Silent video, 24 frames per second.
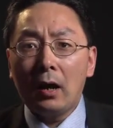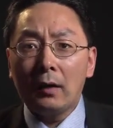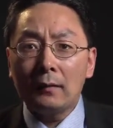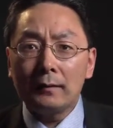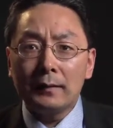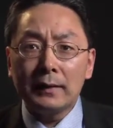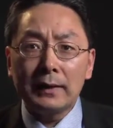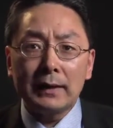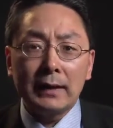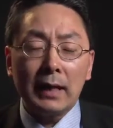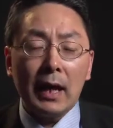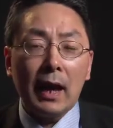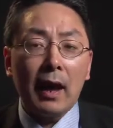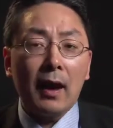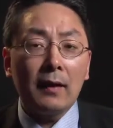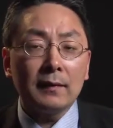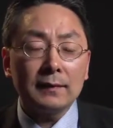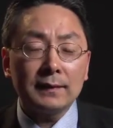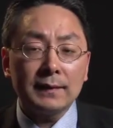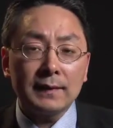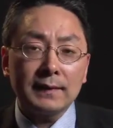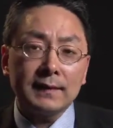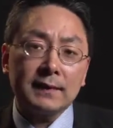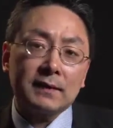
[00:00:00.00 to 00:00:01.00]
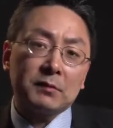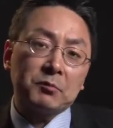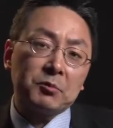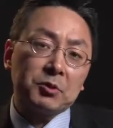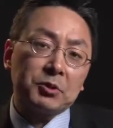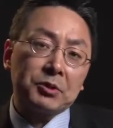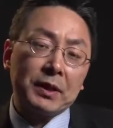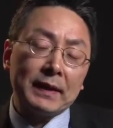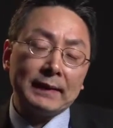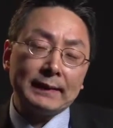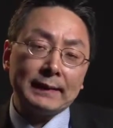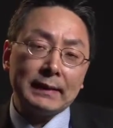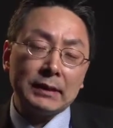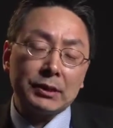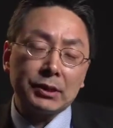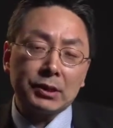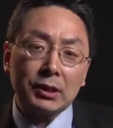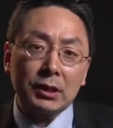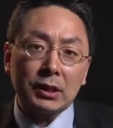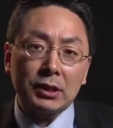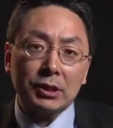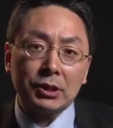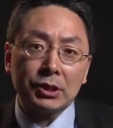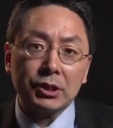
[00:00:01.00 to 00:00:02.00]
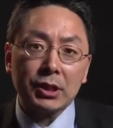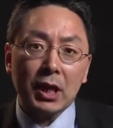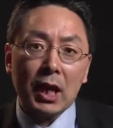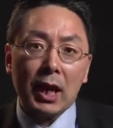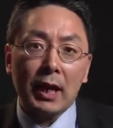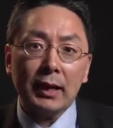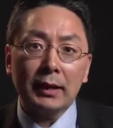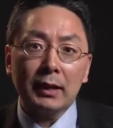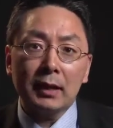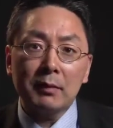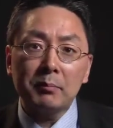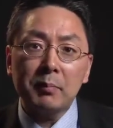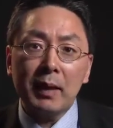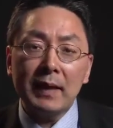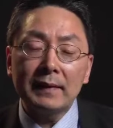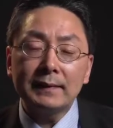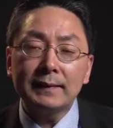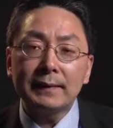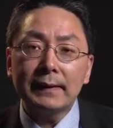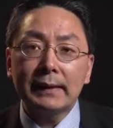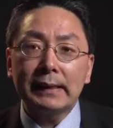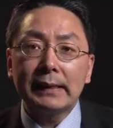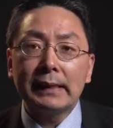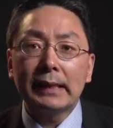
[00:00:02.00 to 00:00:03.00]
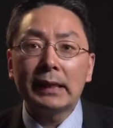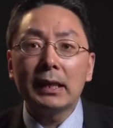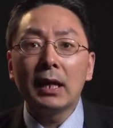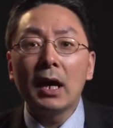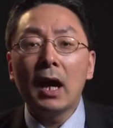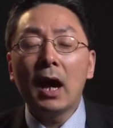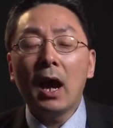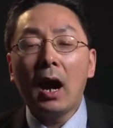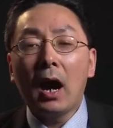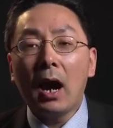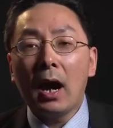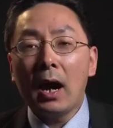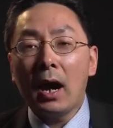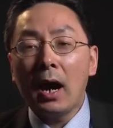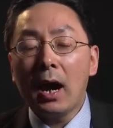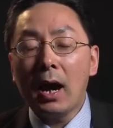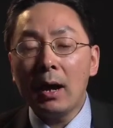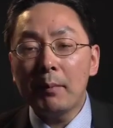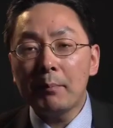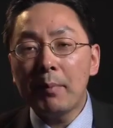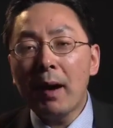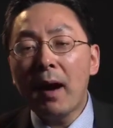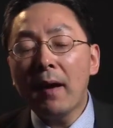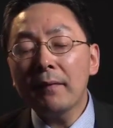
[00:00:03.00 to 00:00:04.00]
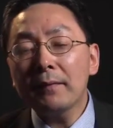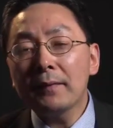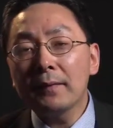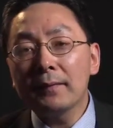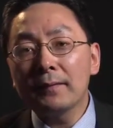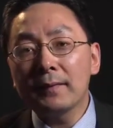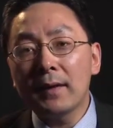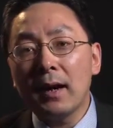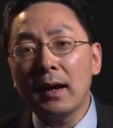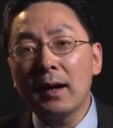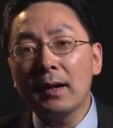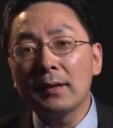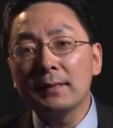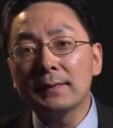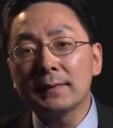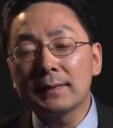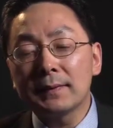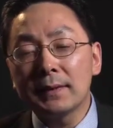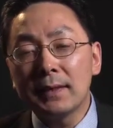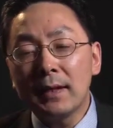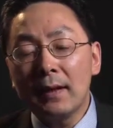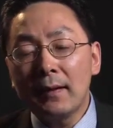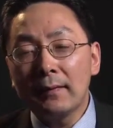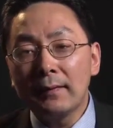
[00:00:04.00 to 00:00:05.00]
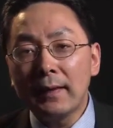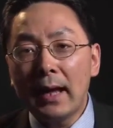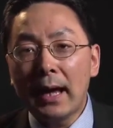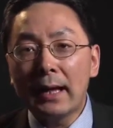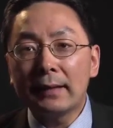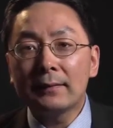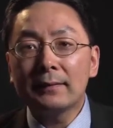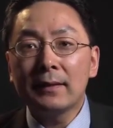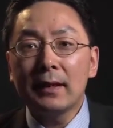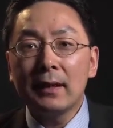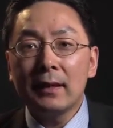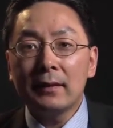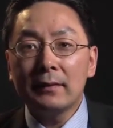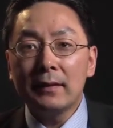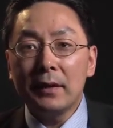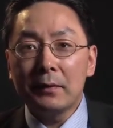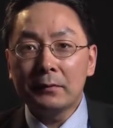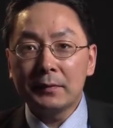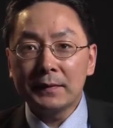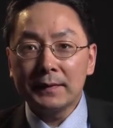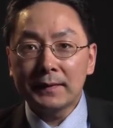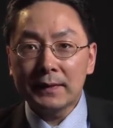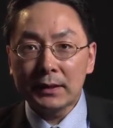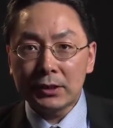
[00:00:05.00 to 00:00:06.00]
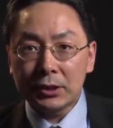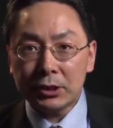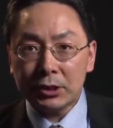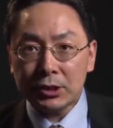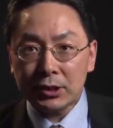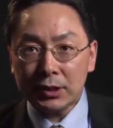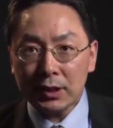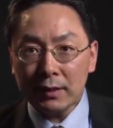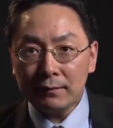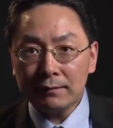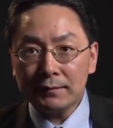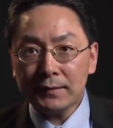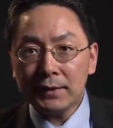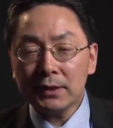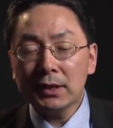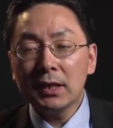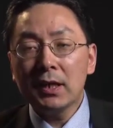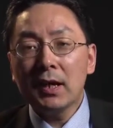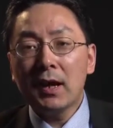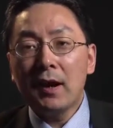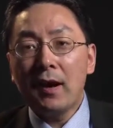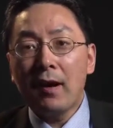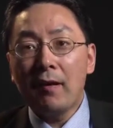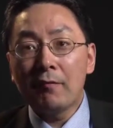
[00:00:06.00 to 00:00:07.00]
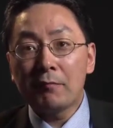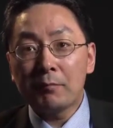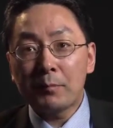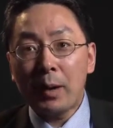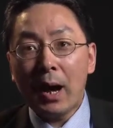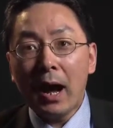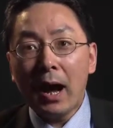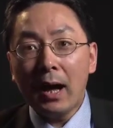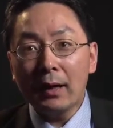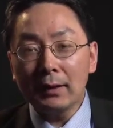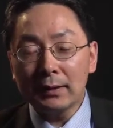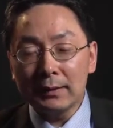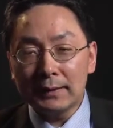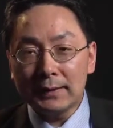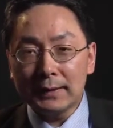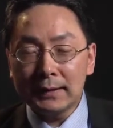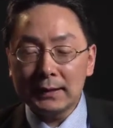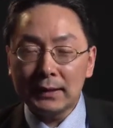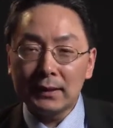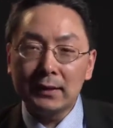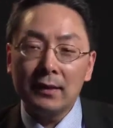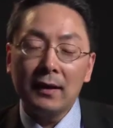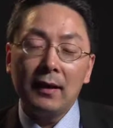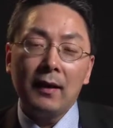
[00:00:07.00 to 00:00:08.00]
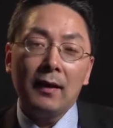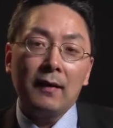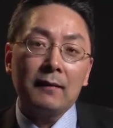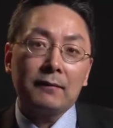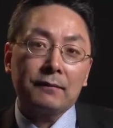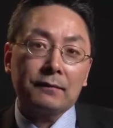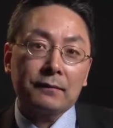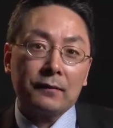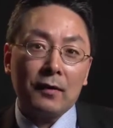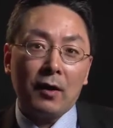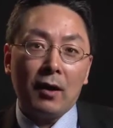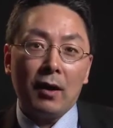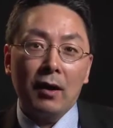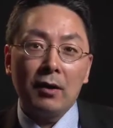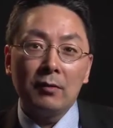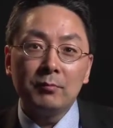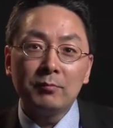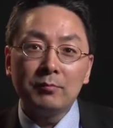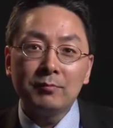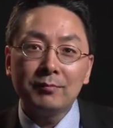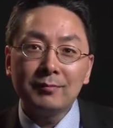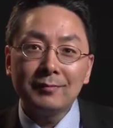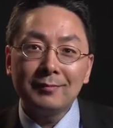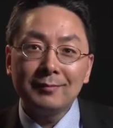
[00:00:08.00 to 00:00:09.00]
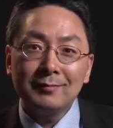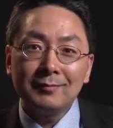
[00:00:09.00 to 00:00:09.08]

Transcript: the health system transition in China. Basically, I hypothesized that there is a shift of polity from